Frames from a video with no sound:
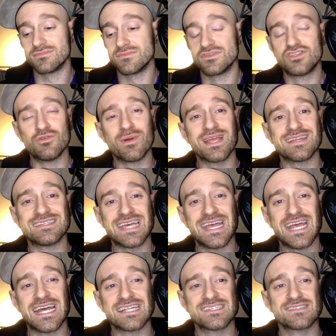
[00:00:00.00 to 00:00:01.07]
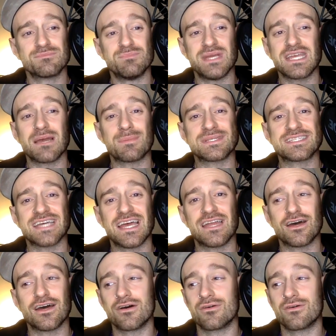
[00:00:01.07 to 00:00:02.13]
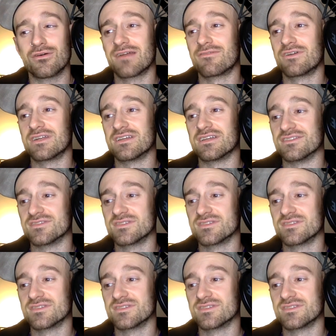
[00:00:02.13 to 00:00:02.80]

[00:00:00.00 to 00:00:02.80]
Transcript: doing a dance, being a potato, whatever it is.